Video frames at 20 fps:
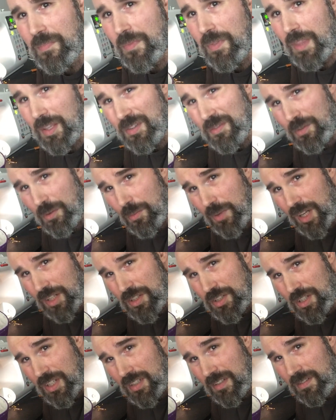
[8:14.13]
Thanks for
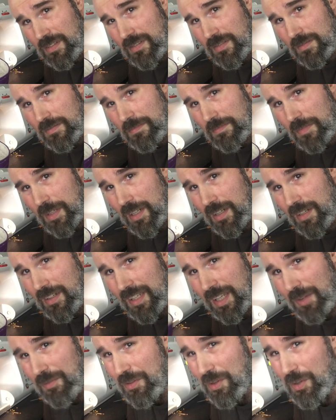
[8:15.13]
watching.
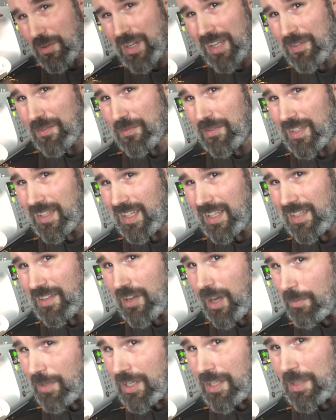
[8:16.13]
If you guys feel like
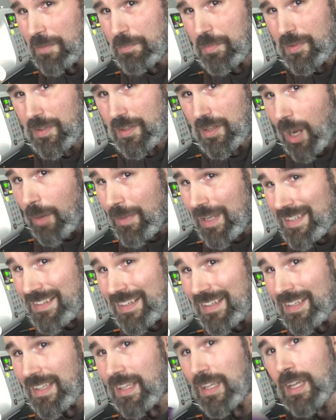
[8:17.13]

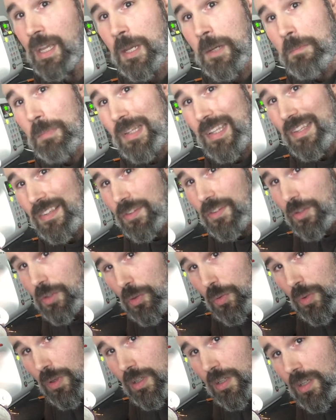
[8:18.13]
commenting, please
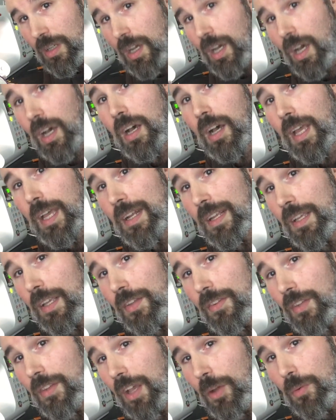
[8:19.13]
do. And I
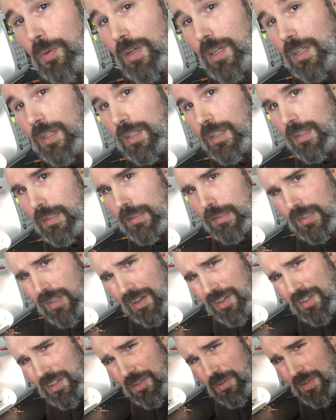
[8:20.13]
guess I will
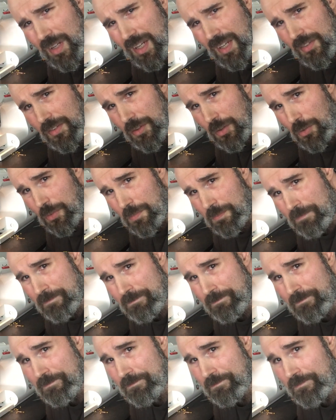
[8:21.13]
talk to you guys soon.
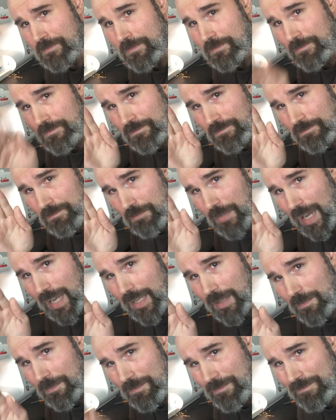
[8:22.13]

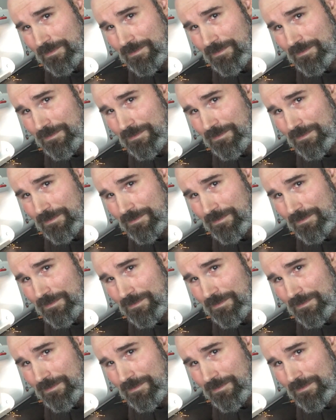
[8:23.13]
Bye.